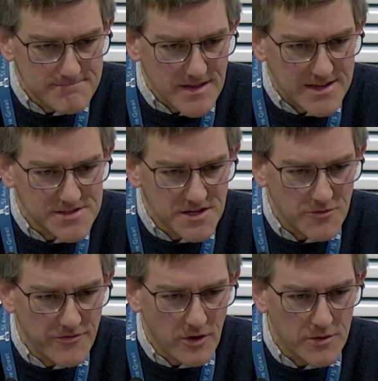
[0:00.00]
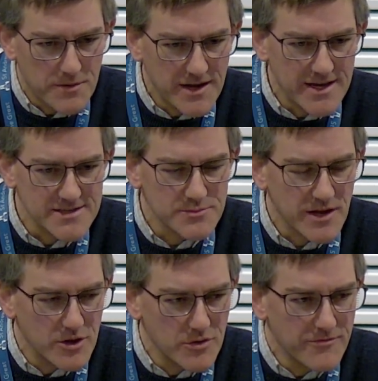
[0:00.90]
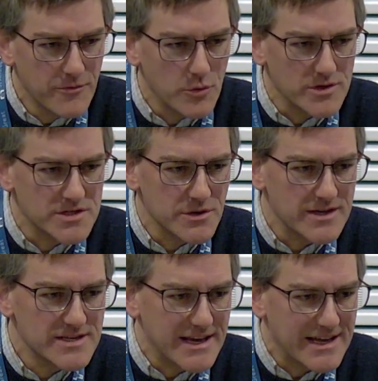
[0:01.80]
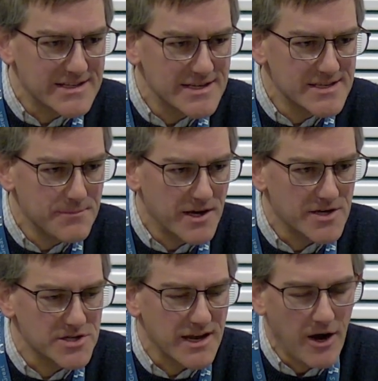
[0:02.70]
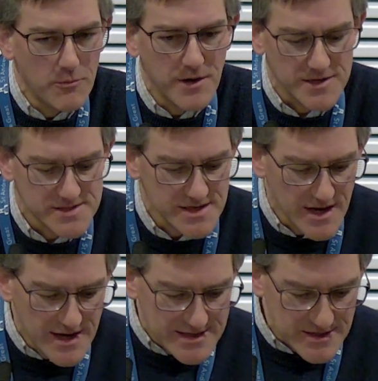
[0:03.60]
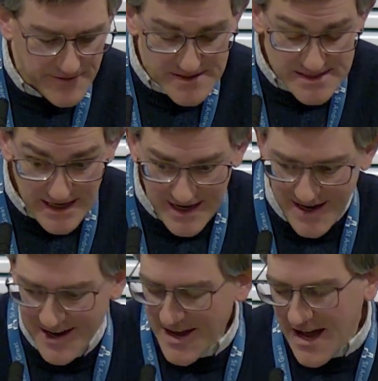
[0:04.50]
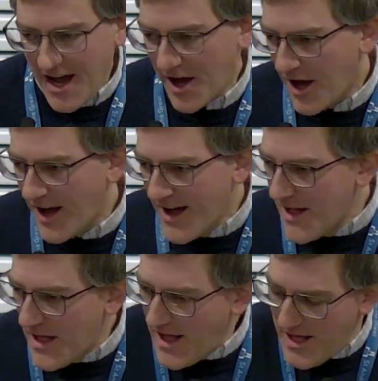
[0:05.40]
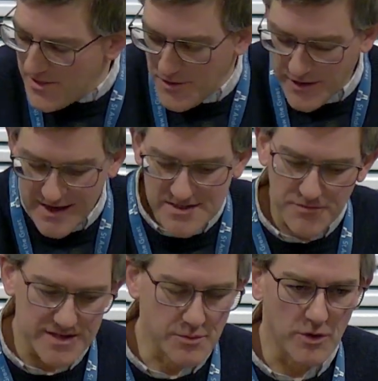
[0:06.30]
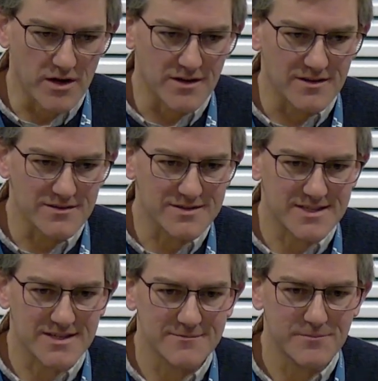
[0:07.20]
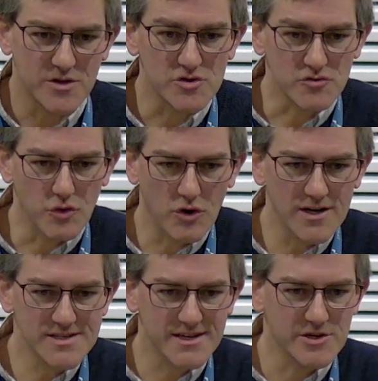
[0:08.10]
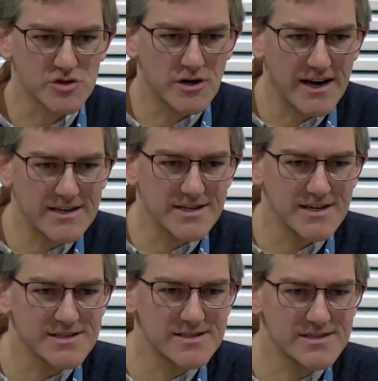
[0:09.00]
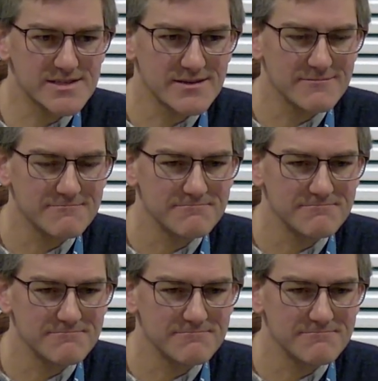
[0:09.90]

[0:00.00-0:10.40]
And so, Father, please, as we look forward to it in anticipation, help us to forsake the things of this world that draw us and attract us,